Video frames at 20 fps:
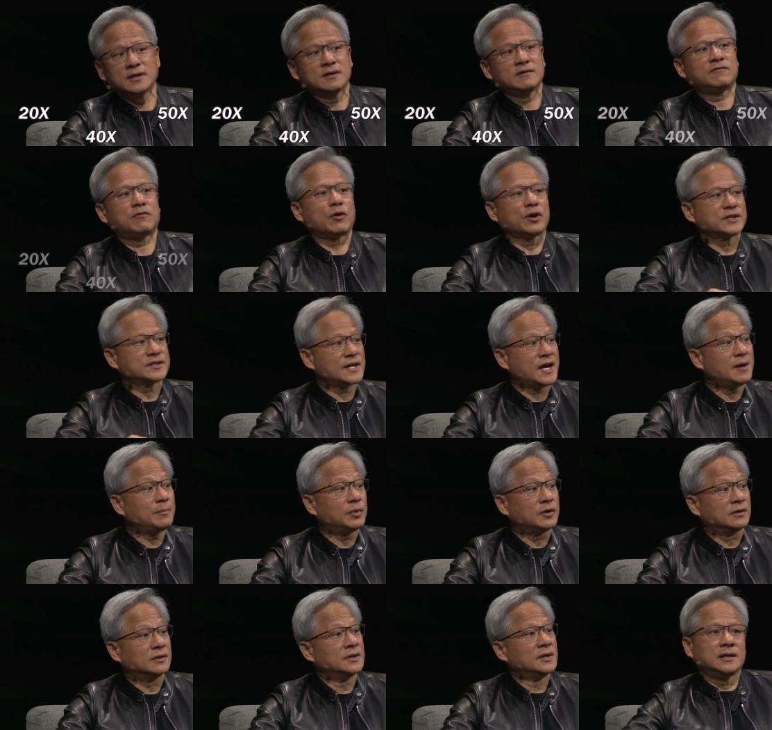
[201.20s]
For
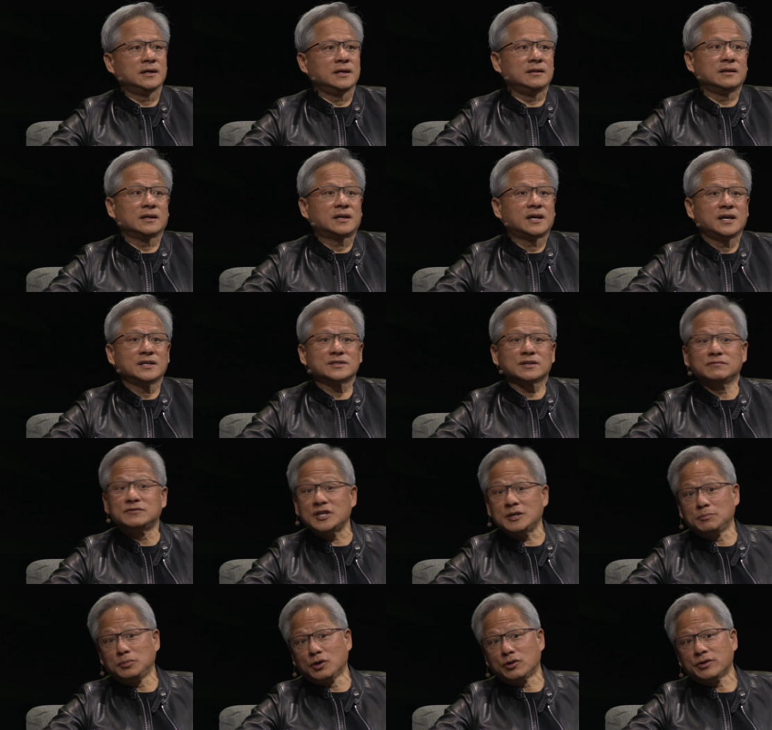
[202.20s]
example, in the case of
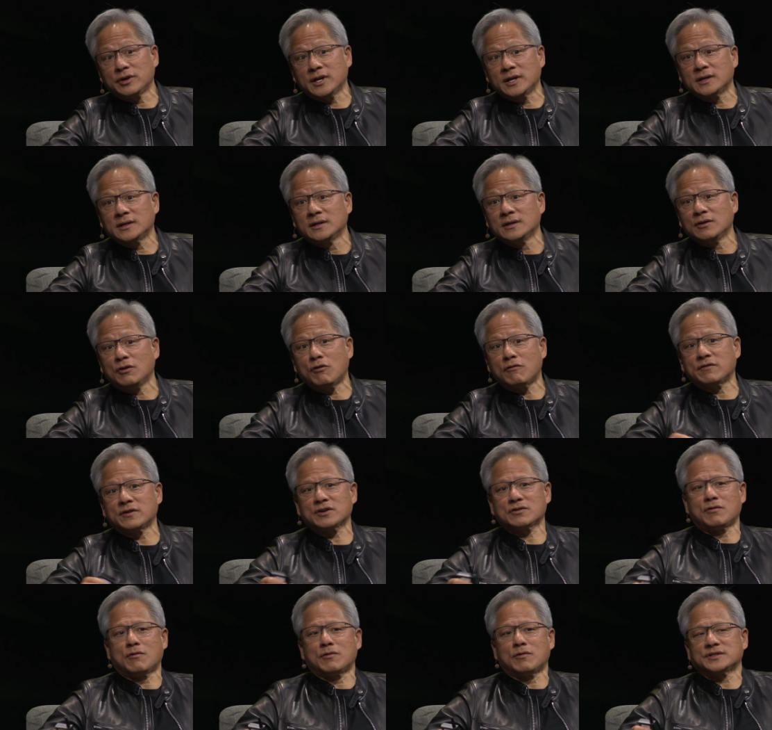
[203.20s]
deep learning, over the
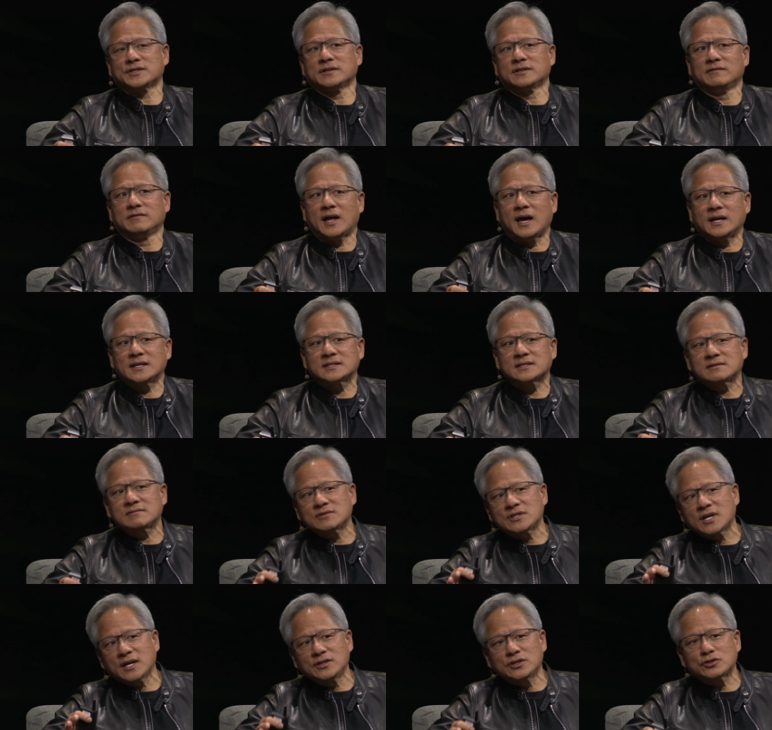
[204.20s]
course of the last
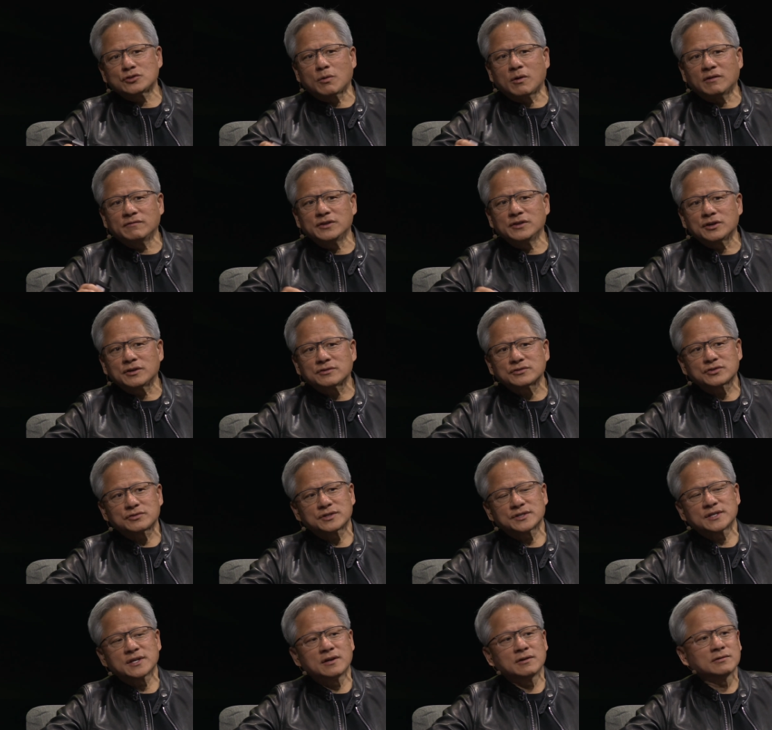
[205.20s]
10 to 12 years or
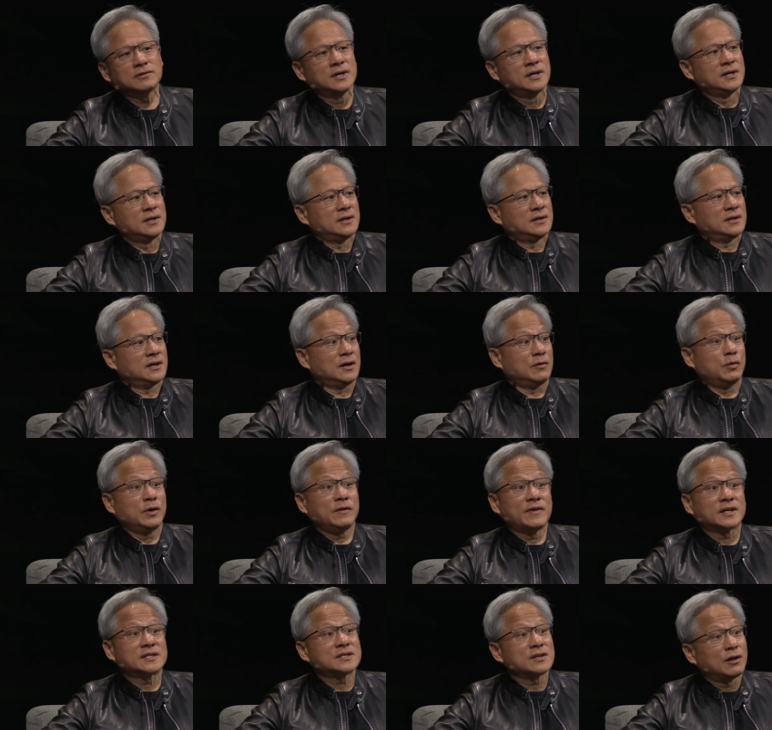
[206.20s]
so, uh,
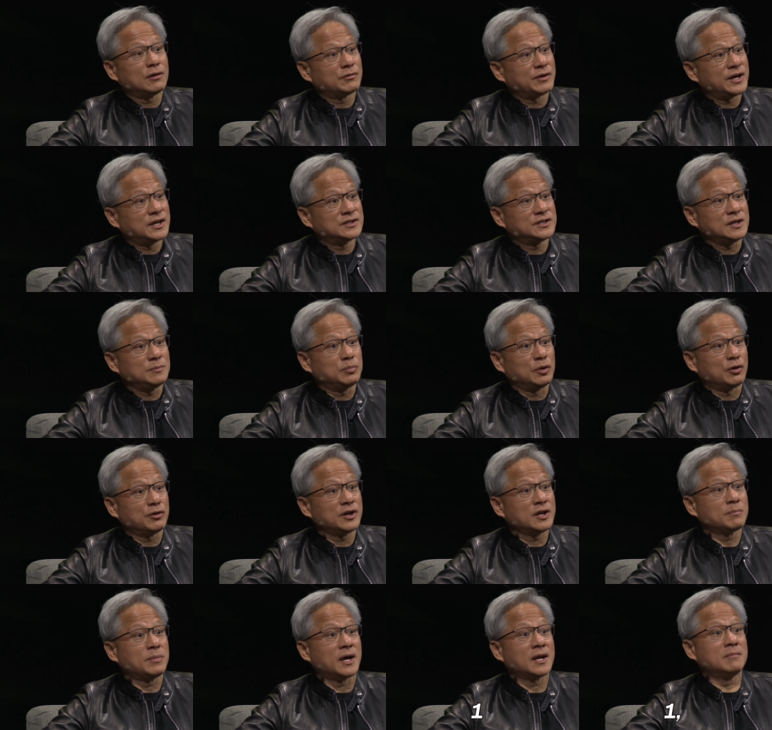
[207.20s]
we've accelerated deep
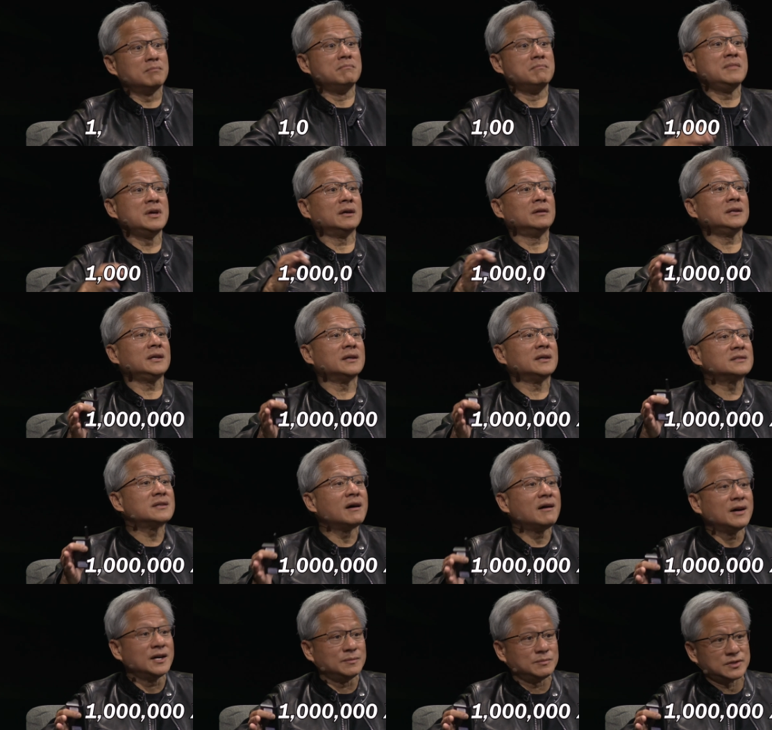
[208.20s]
learning by a million
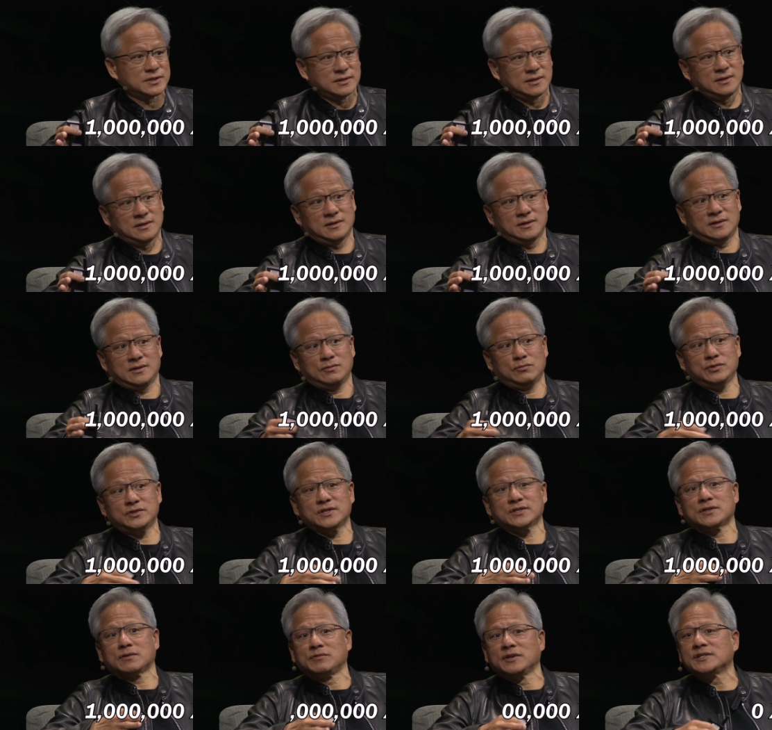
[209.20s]
times which
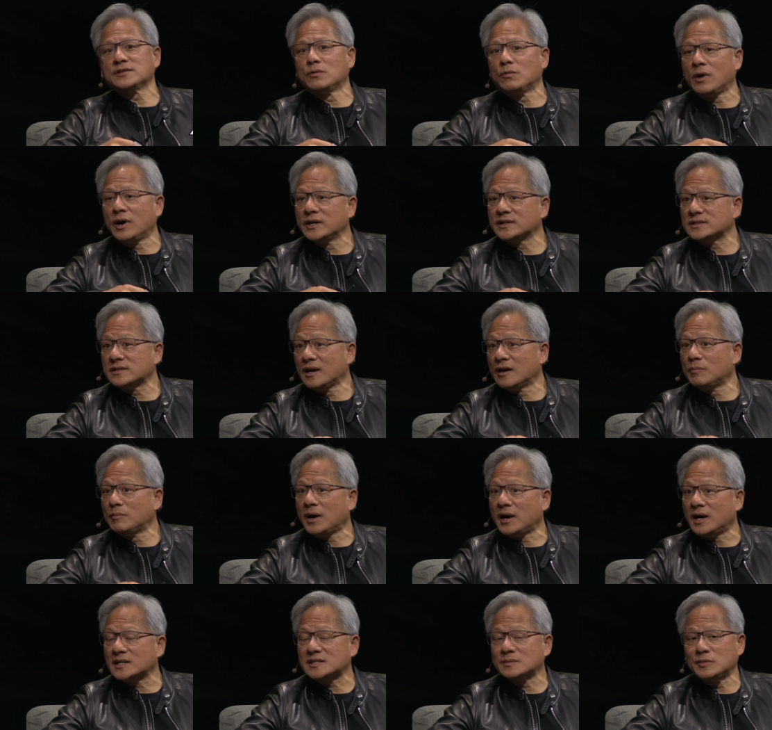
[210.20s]
is the reason why it's now
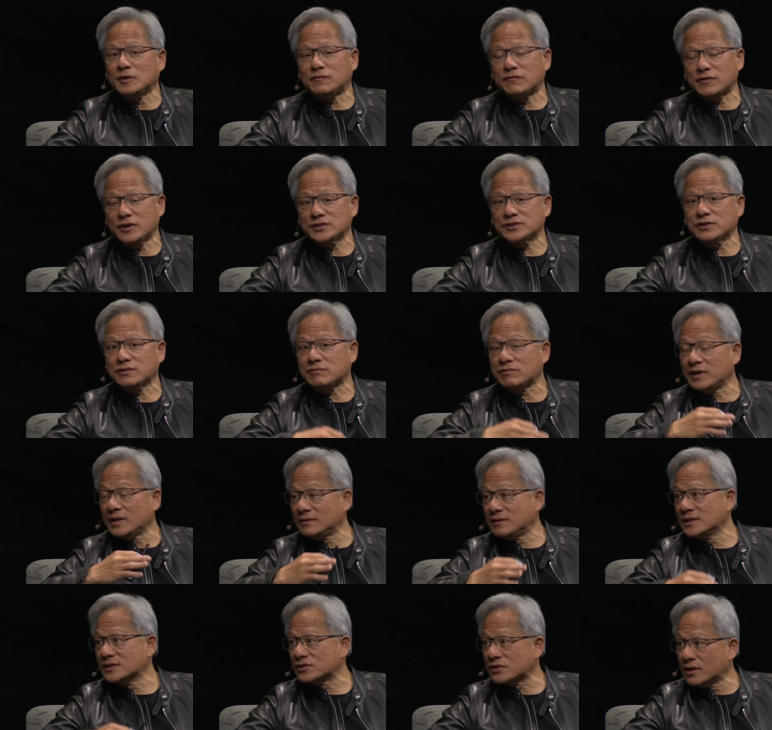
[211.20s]
possible for us to create
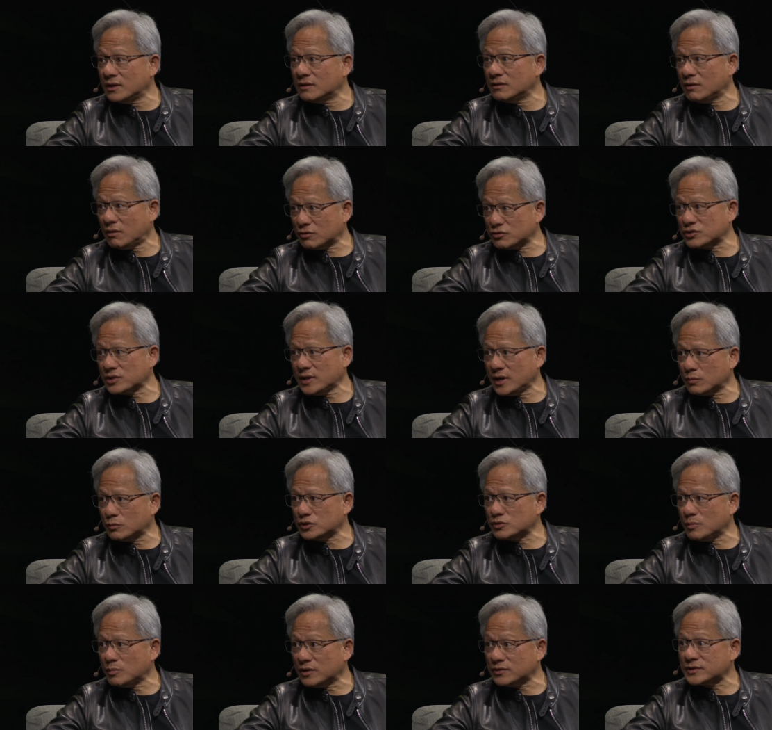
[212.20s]
these large
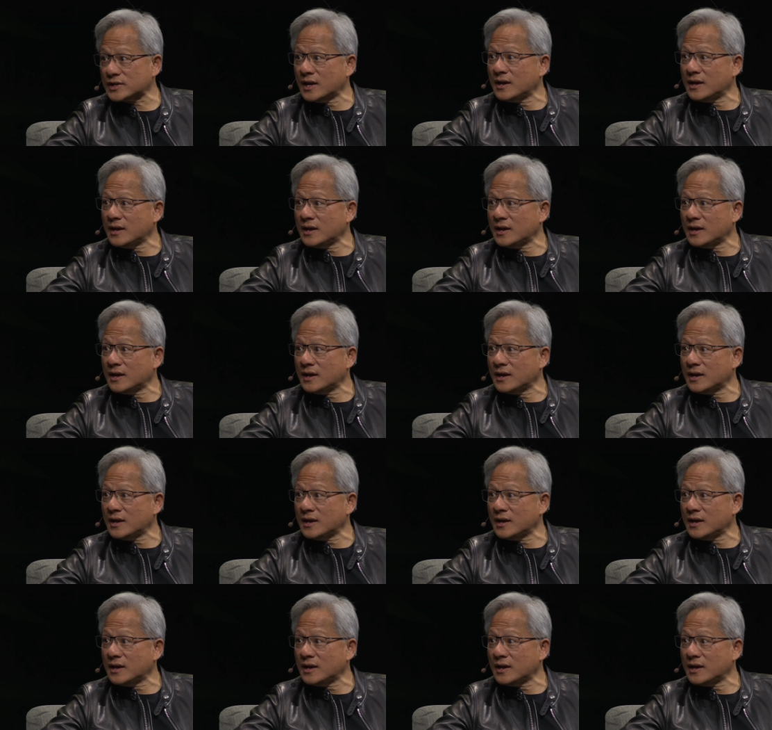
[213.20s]
language models.